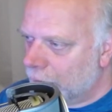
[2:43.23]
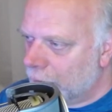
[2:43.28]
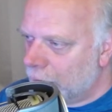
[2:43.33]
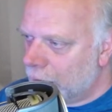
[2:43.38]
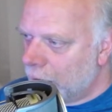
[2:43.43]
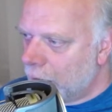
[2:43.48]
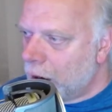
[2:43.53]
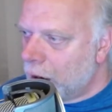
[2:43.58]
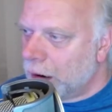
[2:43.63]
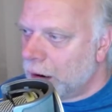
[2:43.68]

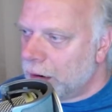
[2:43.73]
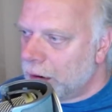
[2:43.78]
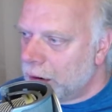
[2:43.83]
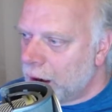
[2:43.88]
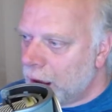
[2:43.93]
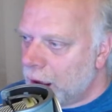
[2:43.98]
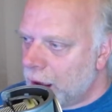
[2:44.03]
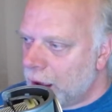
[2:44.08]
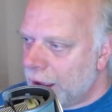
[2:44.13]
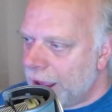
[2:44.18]
know,
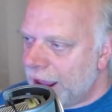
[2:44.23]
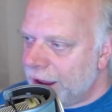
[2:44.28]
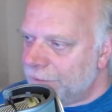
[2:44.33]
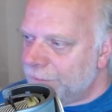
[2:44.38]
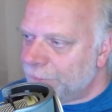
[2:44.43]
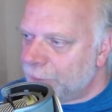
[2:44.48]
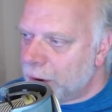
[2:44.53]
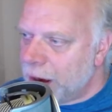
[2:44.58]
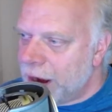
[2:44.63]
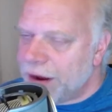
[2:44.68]
hey,
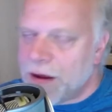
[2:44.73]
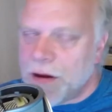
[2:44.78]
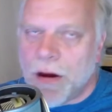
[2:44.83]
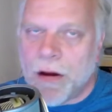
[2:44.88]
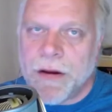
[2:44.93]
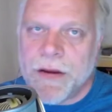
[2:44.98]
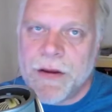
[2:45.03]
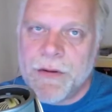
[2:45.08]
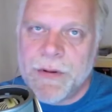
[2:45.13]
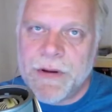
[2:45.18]
Frank, are
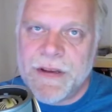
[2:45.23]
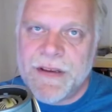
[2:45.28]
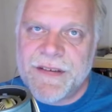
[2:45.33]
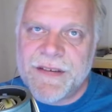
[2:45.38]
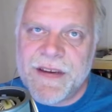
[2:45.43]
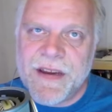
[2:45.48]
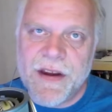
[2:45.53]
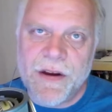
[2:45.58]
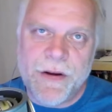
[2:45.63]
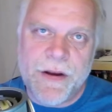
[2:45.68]
you at least
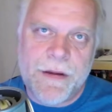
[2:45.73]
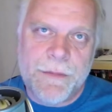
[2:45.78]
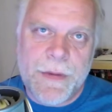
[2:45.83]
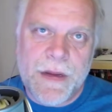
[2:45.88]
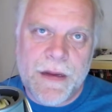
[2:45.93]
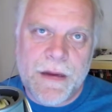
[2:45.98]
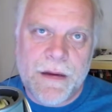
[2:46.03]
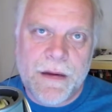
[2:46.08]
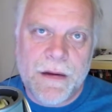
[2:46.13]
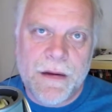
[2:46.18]
hearing
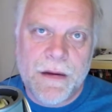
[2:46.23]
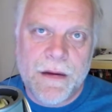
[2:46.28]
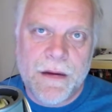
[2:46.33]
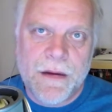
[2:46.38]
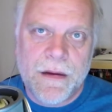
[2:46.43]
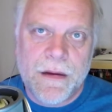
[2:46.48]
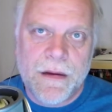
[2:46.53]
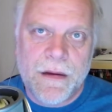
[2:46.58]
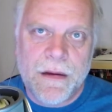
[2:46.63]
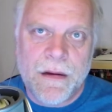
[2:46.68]
me?
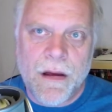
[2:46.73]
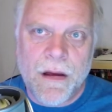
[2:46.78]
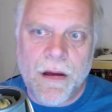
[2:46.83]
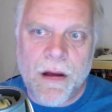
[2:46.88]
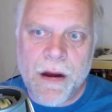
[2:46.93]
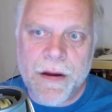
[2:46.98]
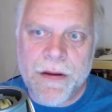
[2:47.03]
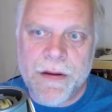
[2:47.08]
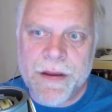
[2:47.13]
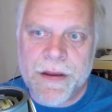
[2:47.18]
You know,
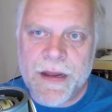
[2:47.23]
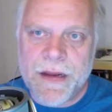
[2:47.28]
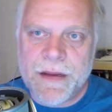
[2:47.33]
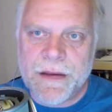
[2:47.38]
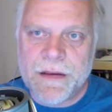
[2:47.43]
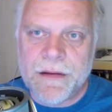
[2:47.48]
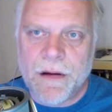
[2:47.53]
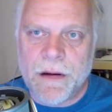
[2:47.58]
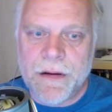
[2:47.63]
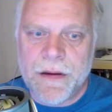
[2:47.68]
are you
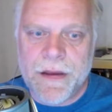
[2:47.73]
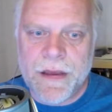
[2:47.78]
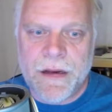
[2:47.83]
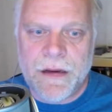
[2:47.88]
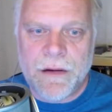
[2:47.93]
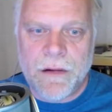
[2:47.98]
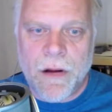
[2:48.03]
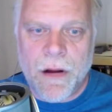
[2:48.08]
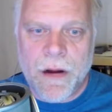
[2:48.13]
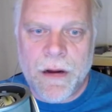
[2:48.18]
getting
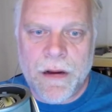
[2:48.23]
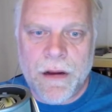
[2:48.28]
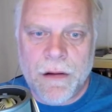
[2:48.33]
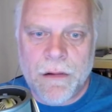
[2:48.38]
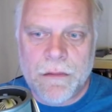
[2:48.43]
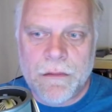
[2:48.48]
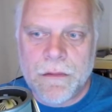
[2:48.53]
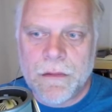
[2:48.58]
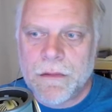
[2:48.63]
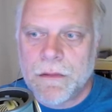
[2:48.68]

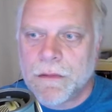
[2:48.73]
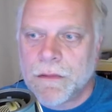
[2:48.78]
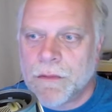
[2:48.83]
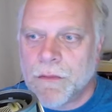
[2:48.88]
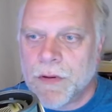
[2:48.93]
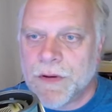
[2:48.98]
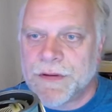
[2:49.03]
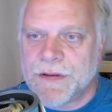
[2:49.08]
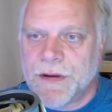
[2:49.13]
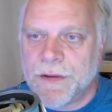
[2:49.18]
audio? Of
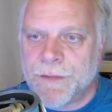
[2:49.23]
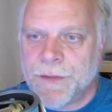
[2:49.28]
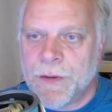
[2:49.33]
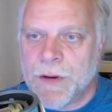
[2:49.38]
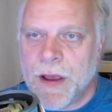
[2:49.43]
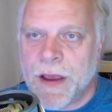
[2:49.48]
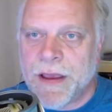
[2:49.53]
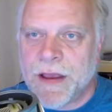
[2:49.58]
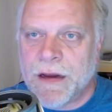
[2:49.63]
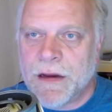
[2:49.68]
course, if you're
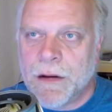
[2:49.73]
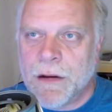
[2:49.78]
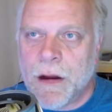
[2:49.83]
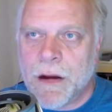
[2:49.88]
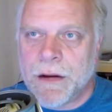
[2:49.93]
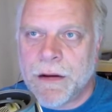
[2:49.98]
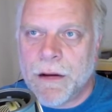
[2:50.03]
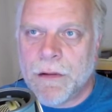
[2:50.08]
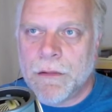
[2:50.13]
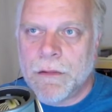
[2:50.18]
not getting
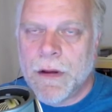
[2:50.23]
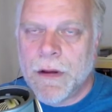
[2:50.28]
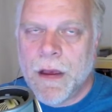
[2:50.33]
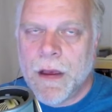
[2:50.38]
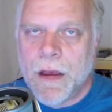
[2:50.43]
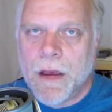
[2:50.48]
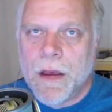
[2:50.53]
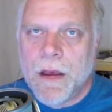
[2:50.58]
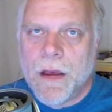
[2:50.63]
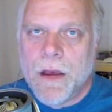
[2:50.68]
audio,
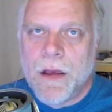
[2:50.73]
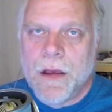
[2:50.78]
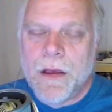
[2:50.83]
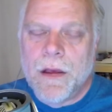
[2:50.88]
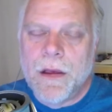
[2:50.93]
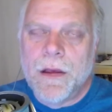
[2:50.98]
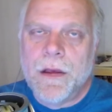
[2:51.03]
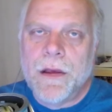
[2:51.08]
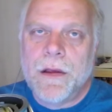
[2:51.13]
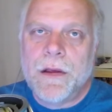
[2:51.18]

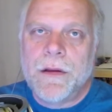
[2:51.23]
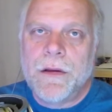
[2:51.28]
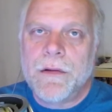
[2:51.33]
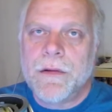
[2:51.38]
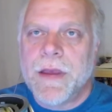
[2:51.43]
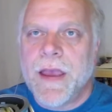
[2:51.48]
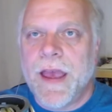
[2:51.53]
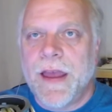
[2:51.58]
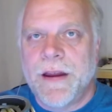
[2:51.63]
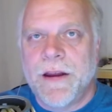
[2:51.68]
you
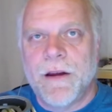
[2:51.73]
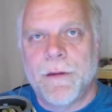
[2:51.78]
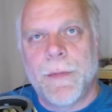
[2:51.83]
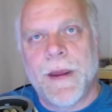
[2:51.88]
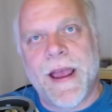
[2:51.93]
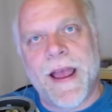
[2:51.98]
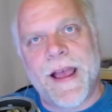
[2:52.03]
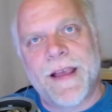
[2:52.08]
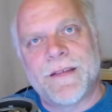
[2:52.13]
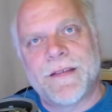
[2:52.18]
can't hear me.
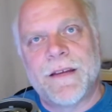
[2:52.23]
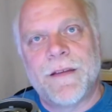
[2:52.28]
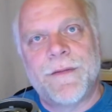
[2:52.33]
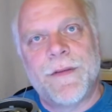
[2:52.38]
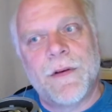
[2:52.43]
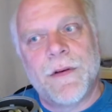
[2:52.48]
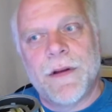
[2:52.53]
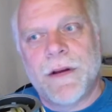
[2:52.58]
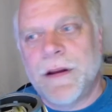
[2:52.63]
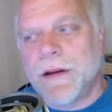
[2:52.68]
Ask if
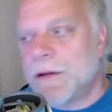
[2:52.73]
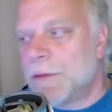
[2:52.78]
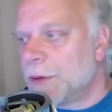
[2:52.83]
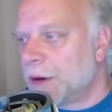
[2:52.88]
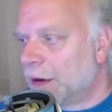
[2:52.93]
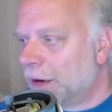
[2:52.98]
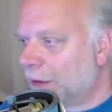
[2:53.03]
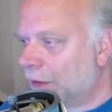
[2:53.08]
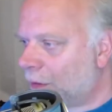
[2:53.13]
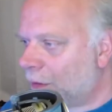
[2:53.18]
you can hear
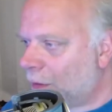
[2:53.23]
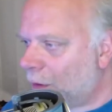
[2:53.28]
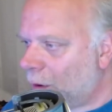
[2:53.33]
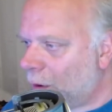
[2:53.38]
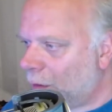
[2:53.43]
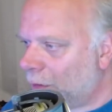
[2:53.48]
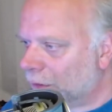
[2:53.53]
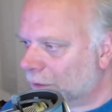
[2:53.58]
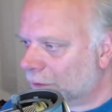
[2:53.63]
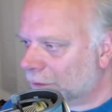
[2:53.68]
me.
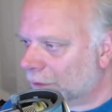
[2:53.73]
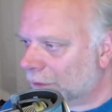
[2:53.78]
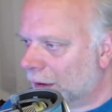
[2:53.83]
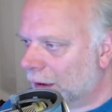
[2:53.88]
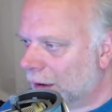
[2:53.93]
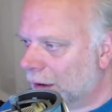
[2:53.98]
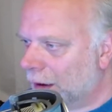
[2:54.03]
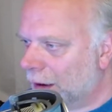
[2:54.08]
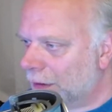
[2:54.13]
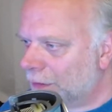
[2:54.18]

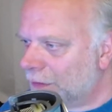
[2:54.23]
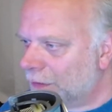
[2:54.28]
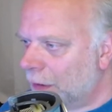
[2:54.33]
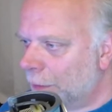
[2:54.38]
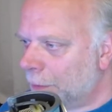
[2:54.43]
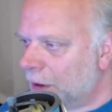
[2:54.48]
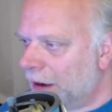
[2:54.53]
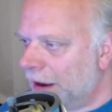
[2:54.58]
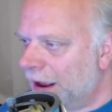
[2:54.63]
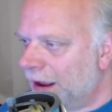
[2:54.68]
So I'm
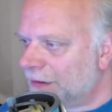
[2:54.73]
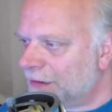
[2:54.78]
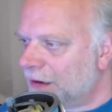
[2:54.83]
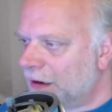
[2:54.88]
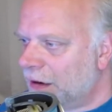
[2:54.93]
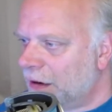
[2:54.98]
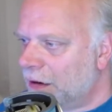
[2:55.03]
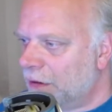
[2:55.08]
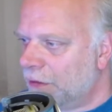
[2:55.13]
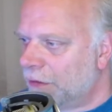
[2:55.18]
going to ask it
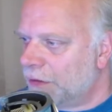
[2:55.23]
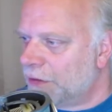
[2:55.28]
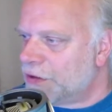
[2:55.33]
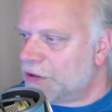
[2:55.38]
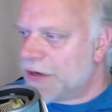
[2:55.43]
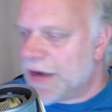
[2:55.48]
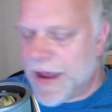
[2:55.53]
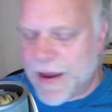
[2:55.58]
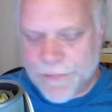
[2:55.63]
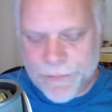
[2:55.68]
here in the
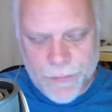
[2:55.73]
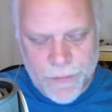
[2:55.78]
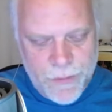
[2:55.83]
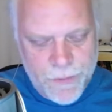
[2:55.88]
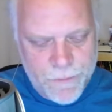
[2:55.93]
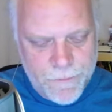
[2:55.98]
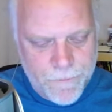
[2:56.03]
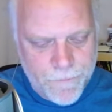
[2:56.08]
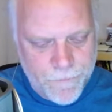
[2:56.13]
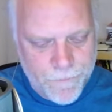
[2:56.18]
chat room.